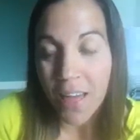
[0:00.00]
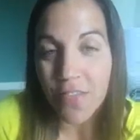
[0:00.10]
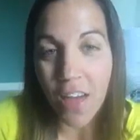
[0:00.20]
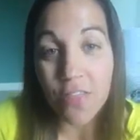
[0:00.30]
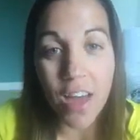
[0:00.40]

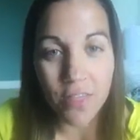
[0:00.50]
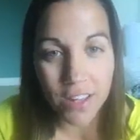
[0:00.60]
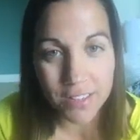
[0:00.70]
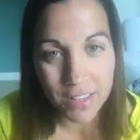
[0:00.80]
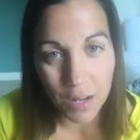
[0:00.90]
that then
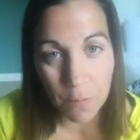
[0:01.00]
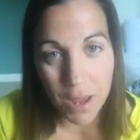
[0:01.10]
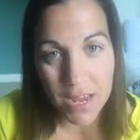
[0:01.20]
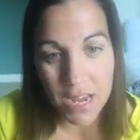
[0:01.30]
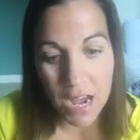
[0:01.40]
that's going to
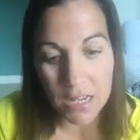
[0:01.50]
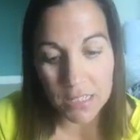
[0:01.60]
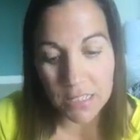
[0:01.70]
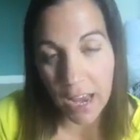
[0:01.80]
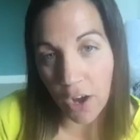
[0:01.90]
make
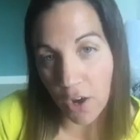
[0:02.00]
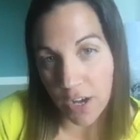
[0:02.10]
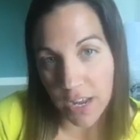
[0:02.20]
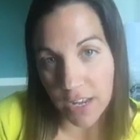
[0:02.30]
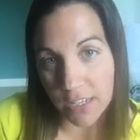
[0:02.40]
us
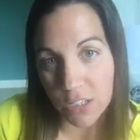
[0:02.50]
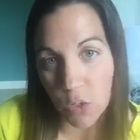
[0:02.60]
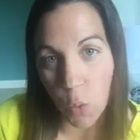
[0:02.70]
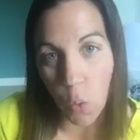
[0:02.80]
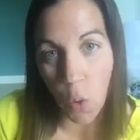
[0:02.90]
arrogant
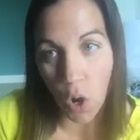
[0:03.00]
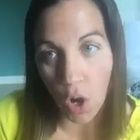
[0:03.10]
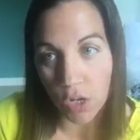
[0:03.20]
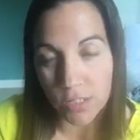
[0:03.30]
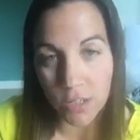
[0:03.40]

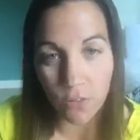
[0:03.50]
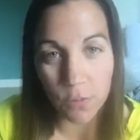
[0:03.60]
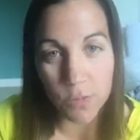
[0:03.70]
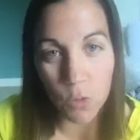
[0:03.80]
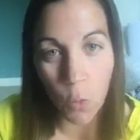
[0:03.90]
or
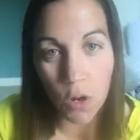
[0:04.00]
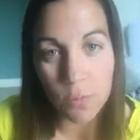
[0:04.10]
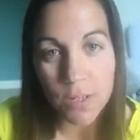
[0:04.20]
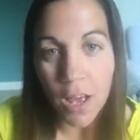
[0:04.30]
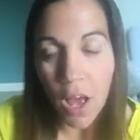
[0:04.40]
self-absorbed.